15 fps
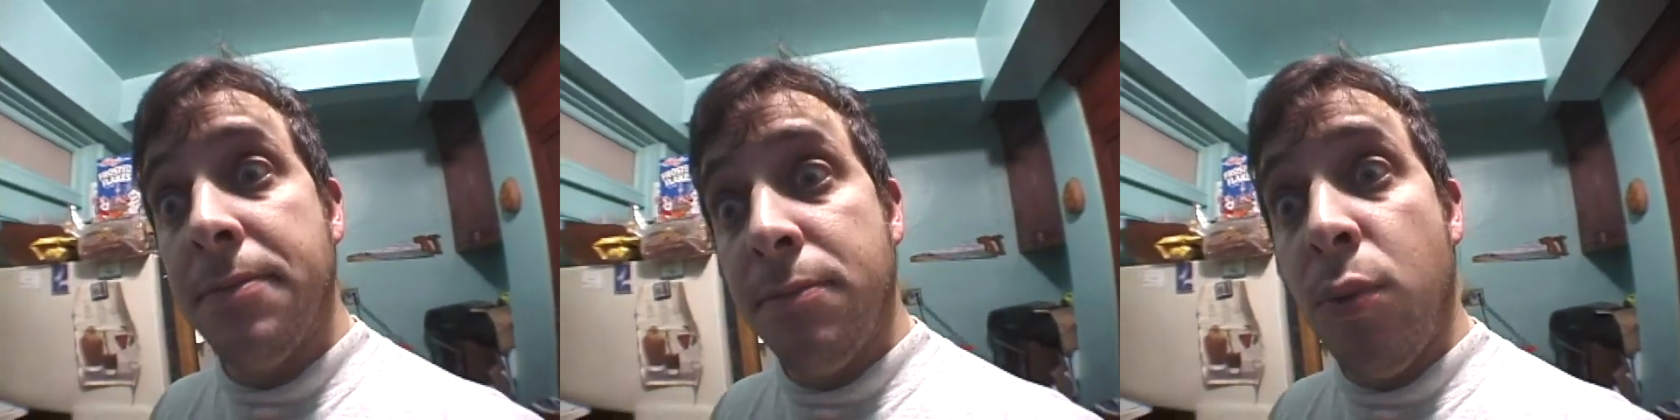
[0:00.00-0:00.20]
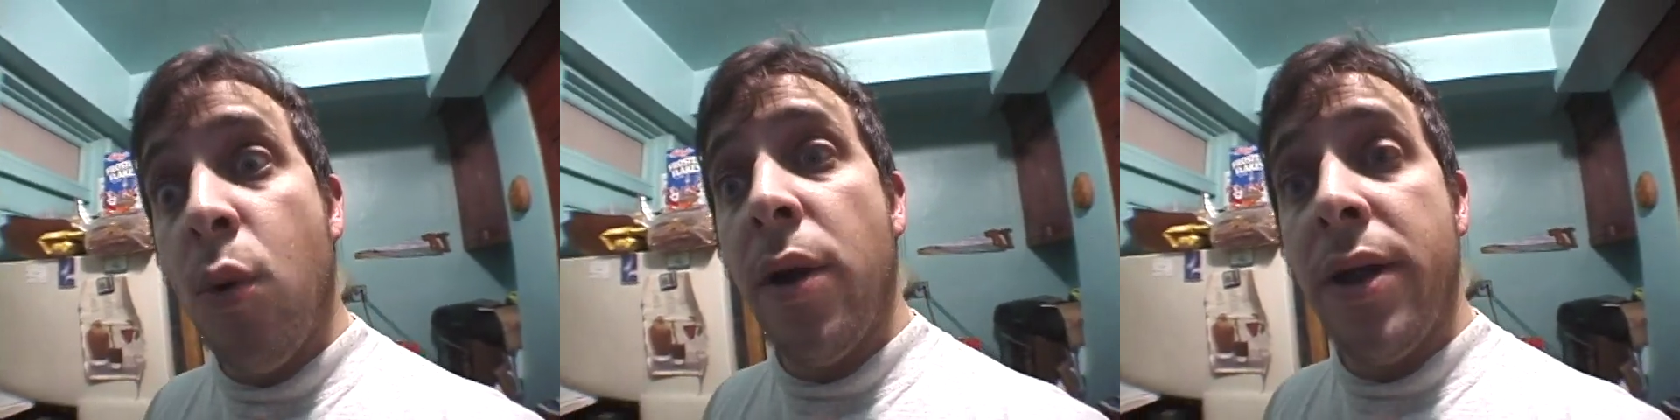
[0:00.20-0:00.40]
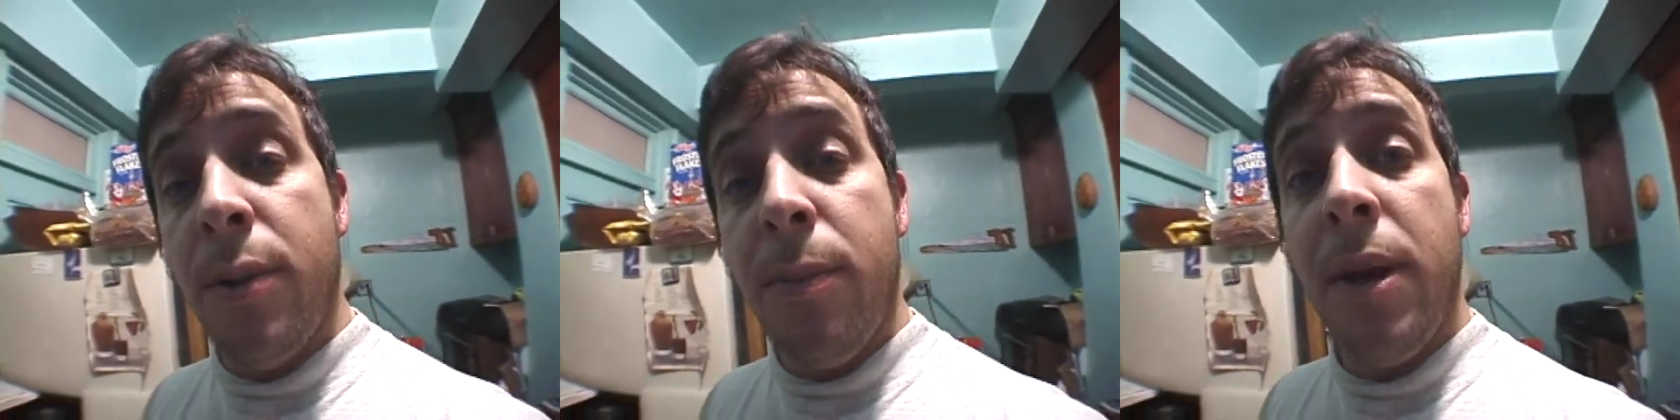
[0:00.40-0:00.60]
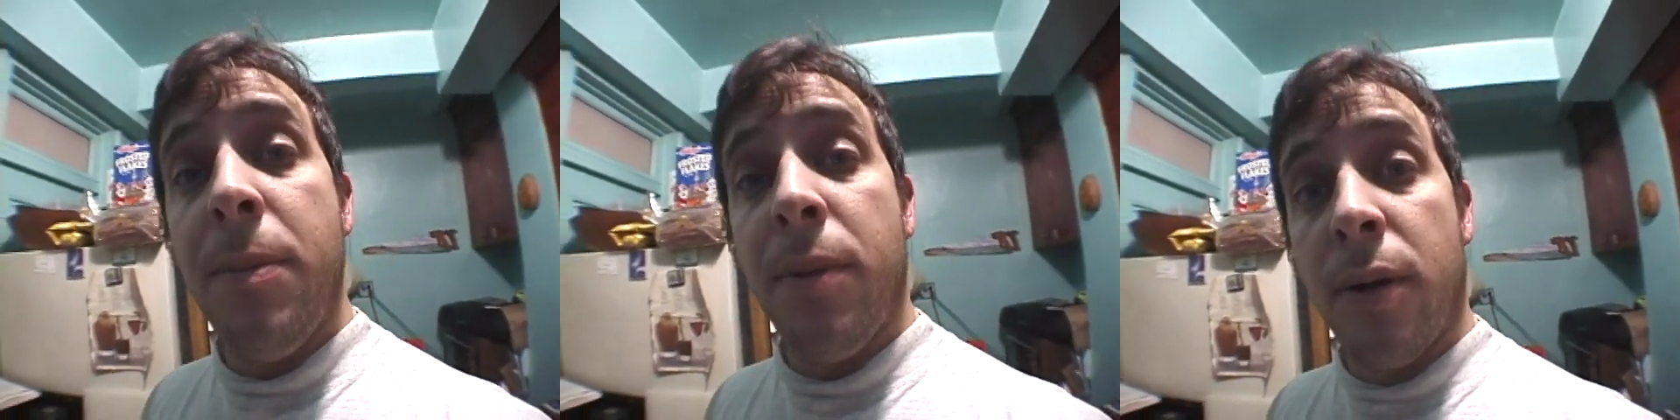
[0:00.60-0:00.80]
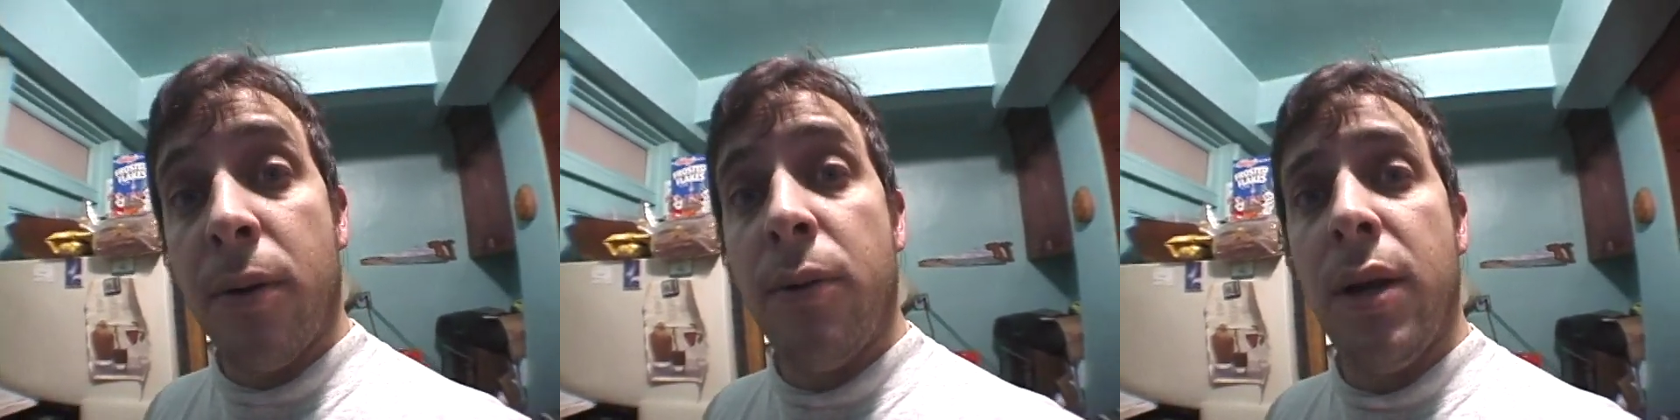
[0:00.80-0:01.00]
Boy, you
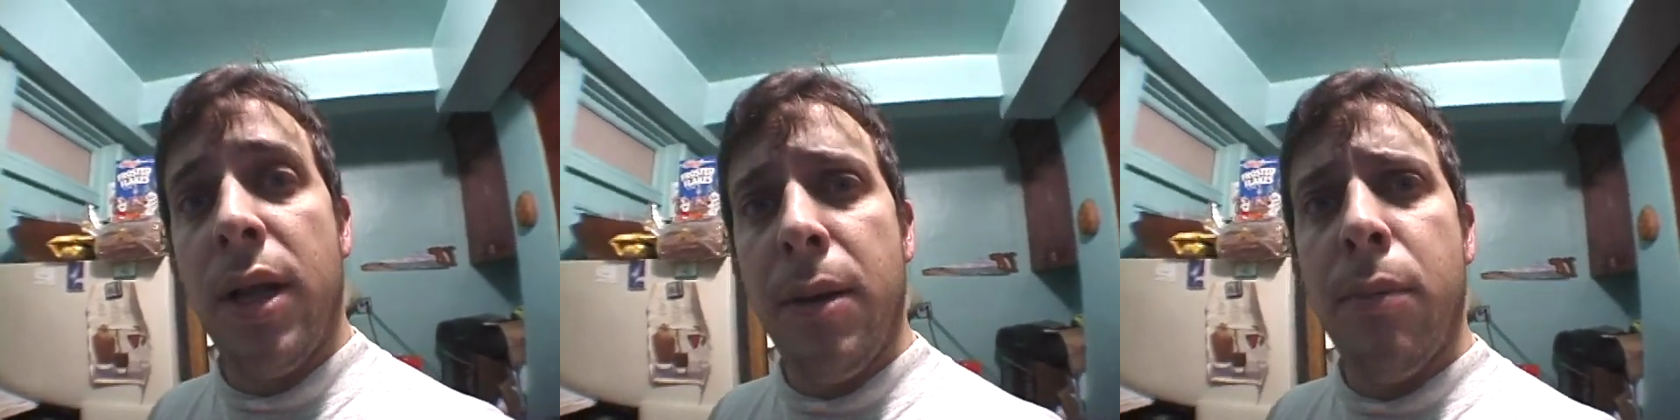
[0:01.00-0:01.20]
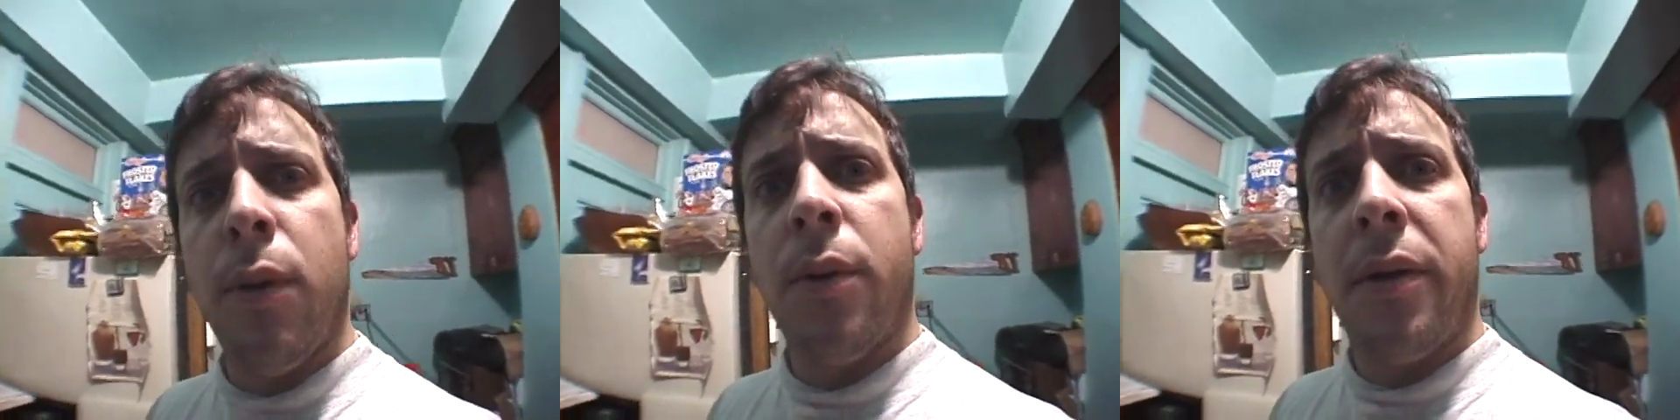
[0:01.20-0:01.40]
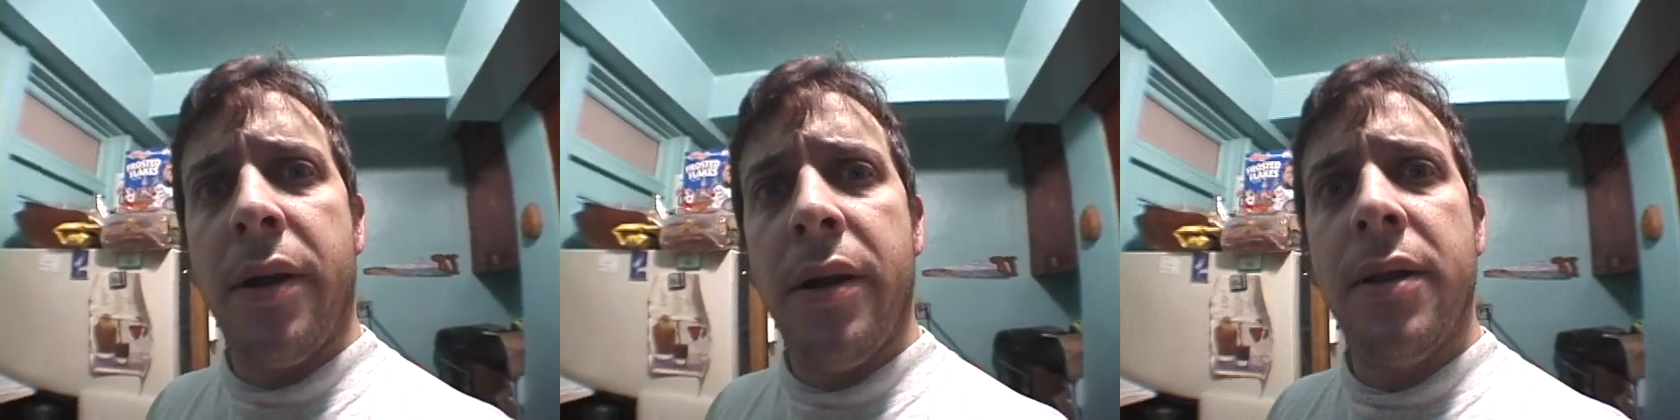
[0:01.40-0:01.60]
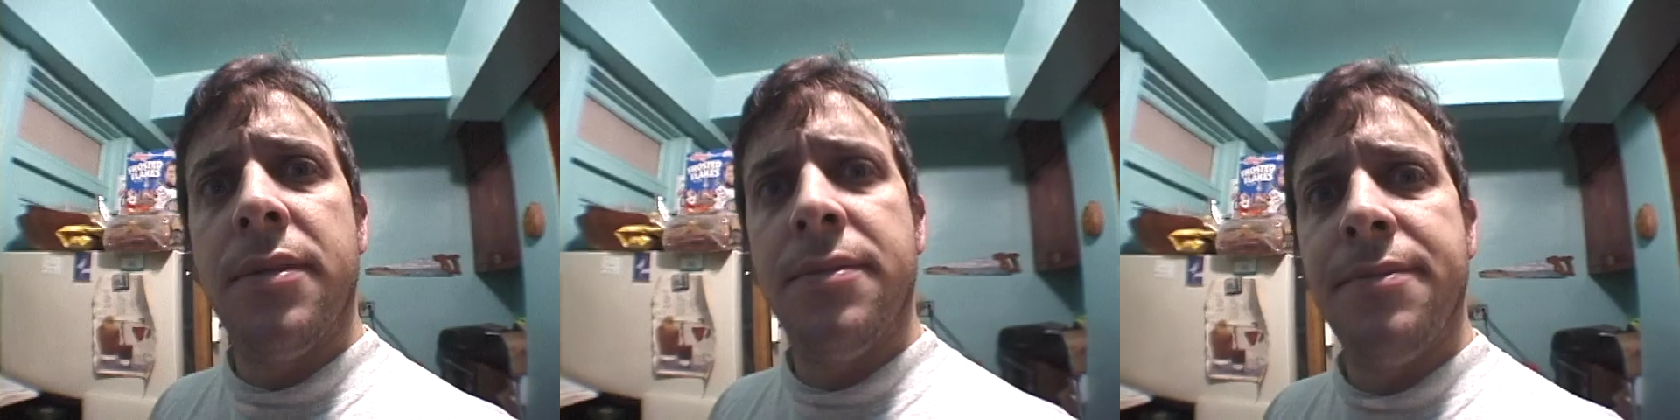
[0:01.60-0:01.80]
people are really bored.